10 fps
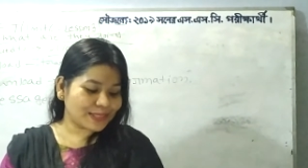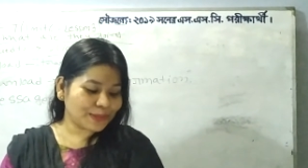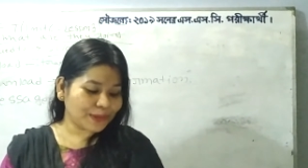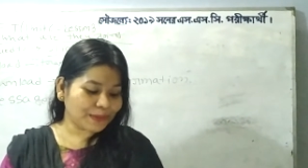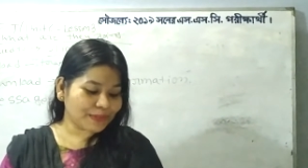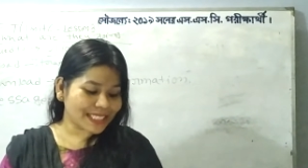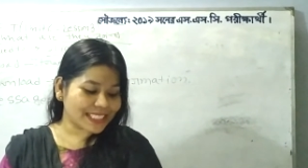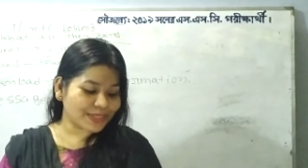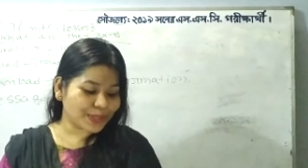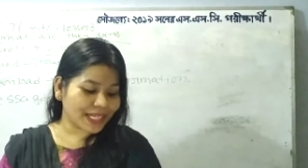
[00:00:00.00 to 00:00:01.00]
so
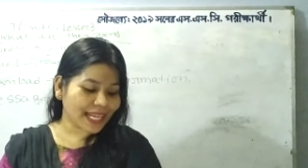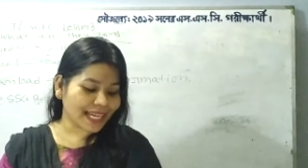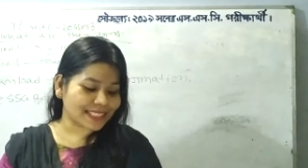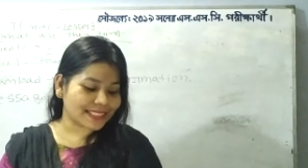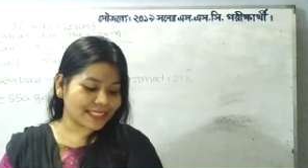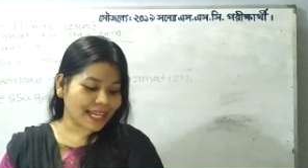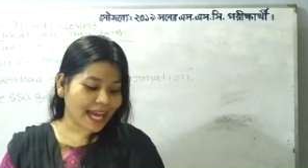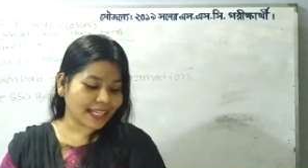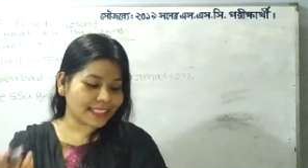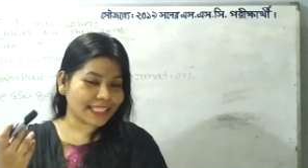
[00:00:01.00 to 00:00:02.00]
much relaxed
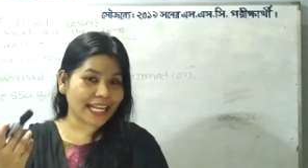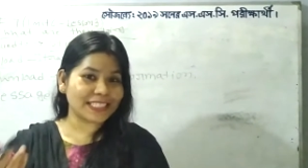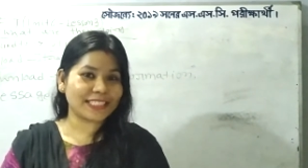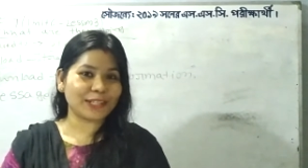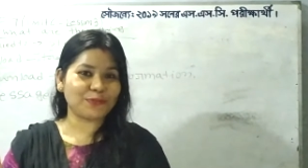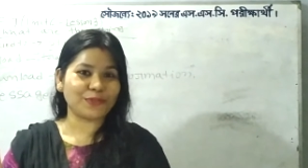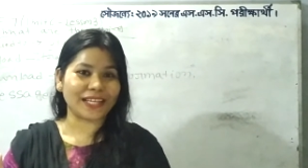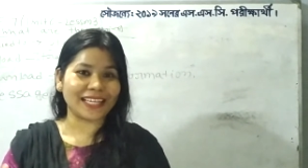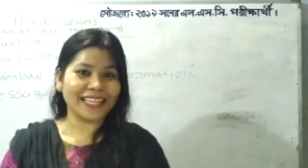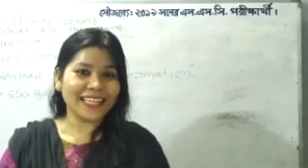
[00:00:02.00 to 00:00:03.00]
and tension
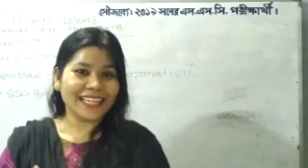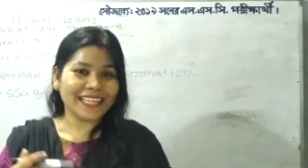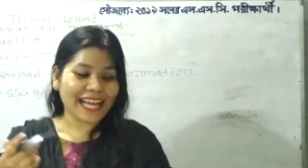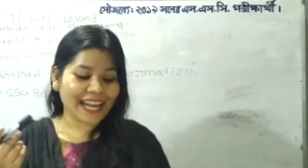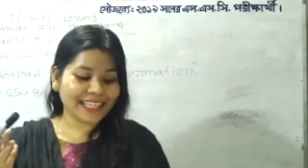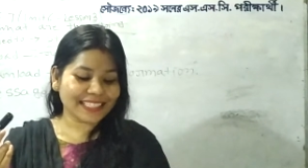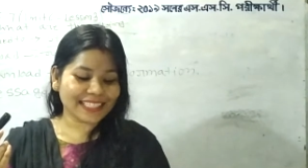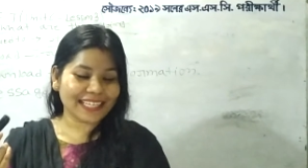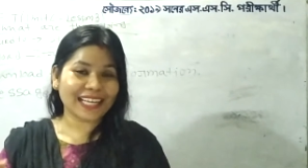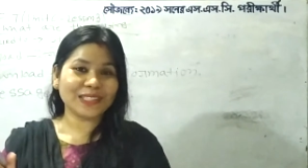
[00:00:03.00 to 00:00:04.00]
free. And
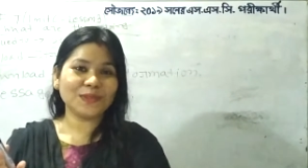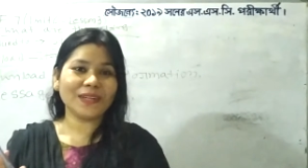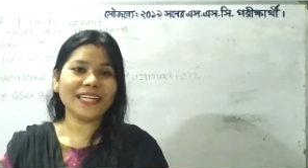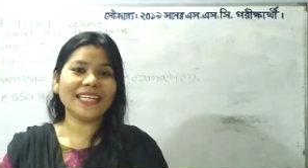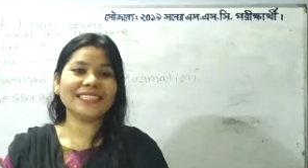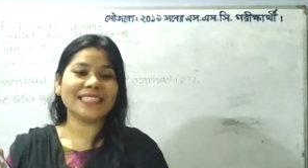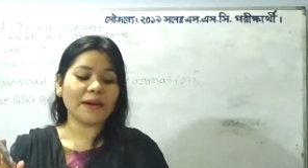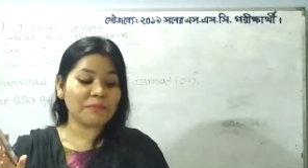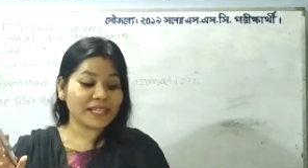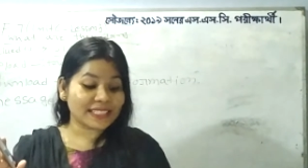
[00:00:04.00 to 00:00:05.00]
the last one is
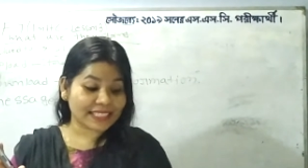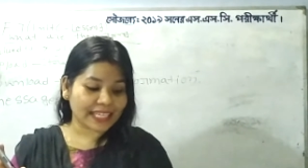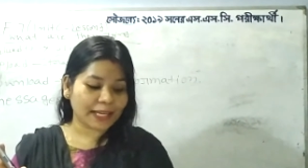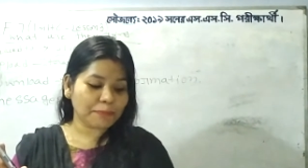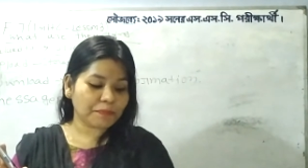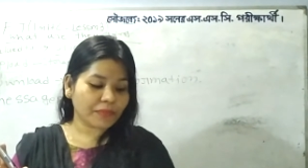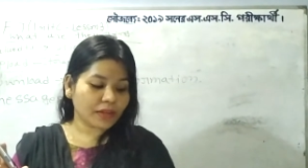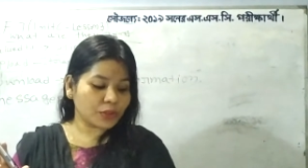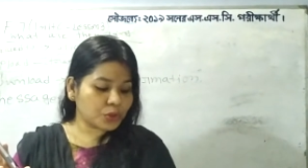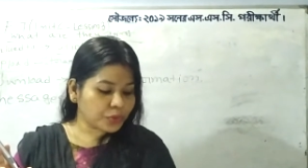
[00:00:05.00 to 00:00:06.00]
number D.
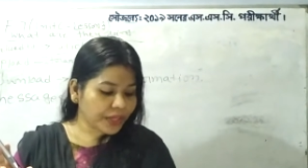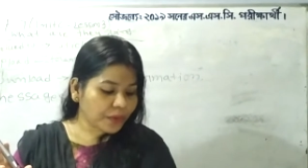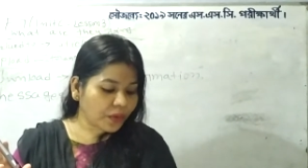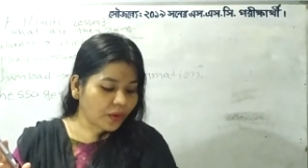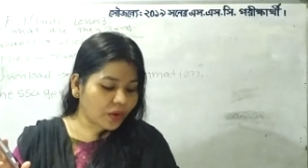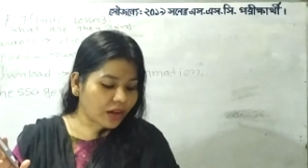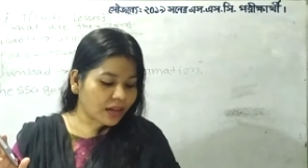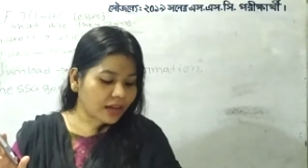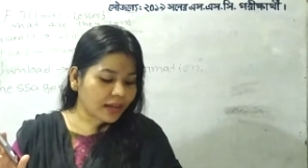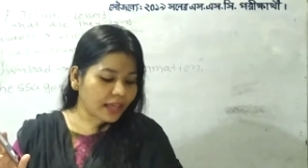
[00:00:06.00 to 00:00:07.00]
Do you
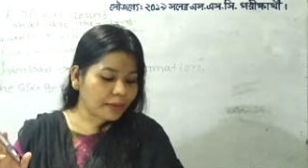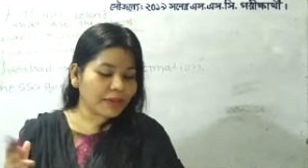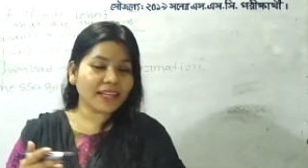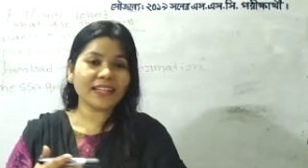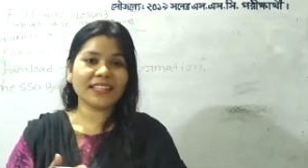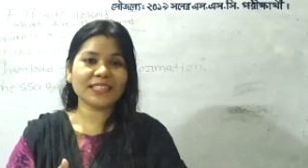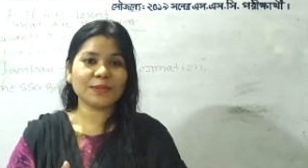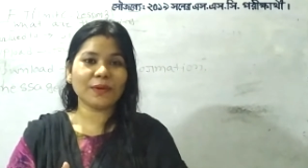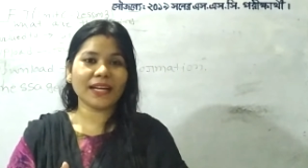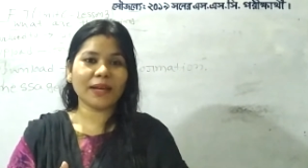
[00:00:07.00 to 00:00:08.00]
imitate this
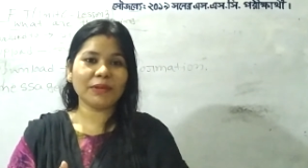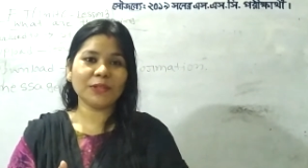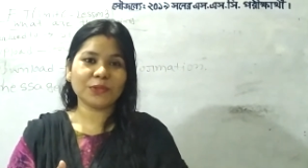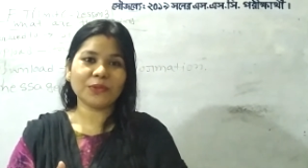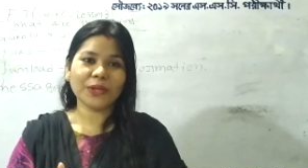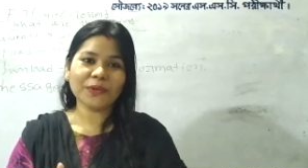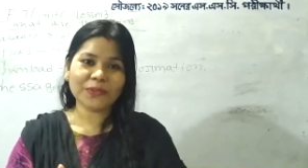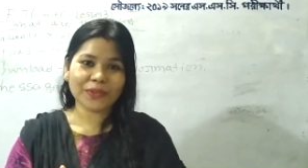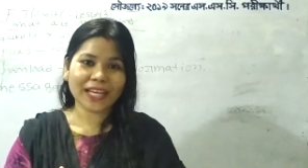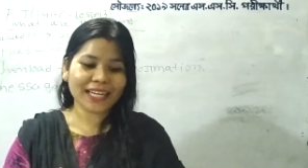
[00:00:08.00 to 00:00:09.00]
one? I mean, do you
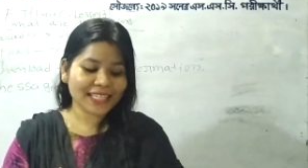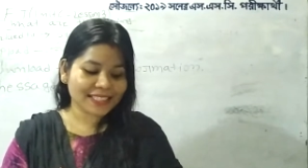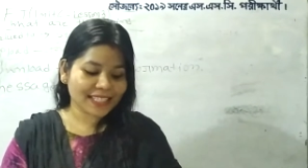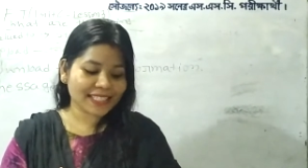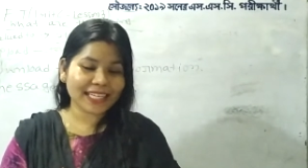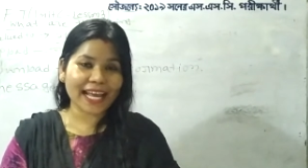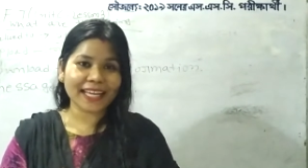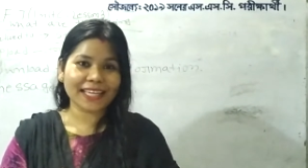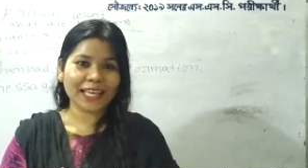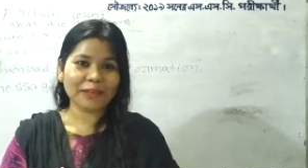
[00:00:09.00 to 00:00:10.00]
really sit
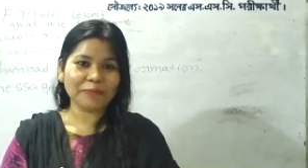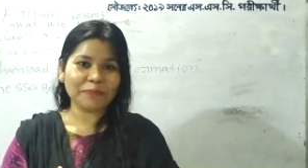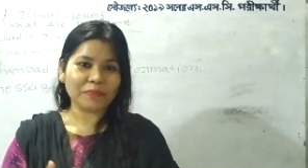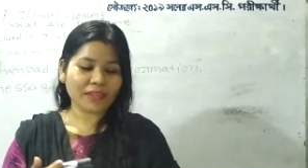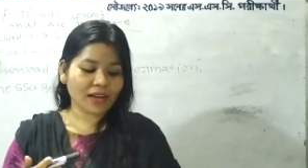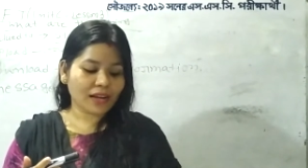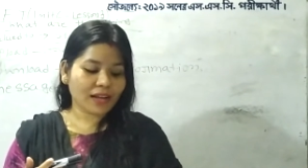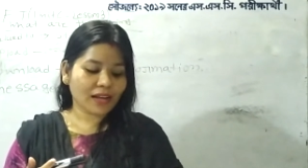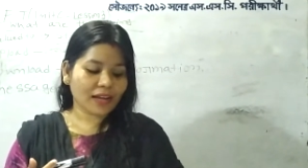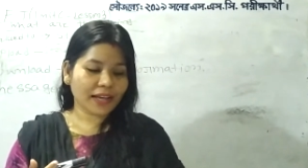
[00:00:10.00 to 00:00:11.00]
like him
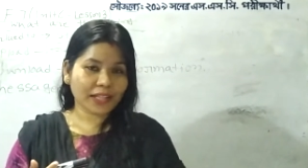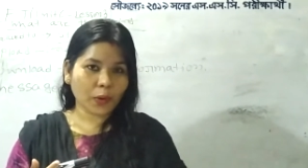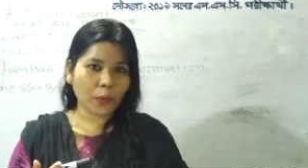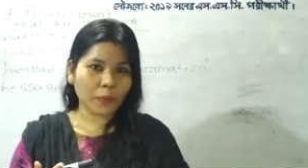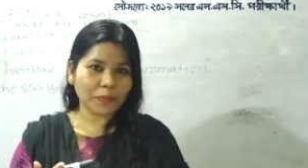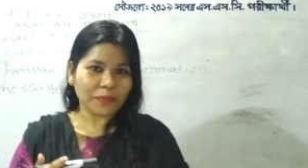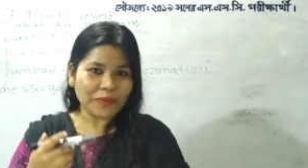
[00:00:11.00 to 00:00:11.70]
in the home?